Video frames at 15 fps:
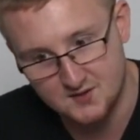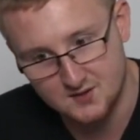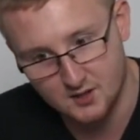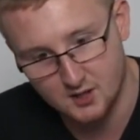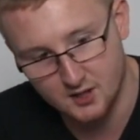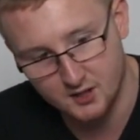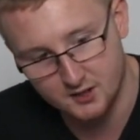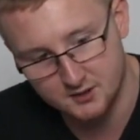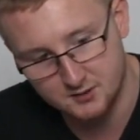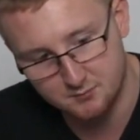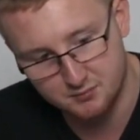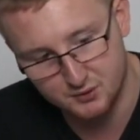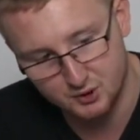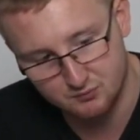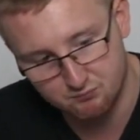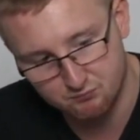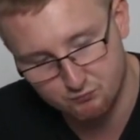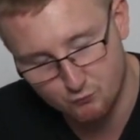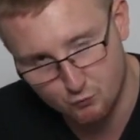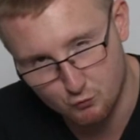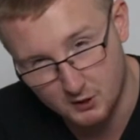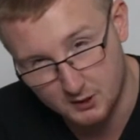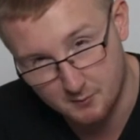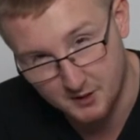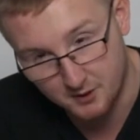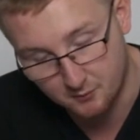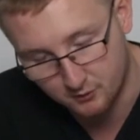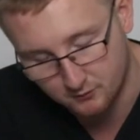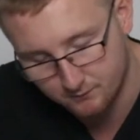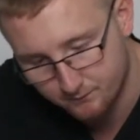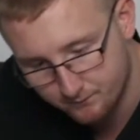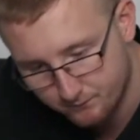side, but recommendable.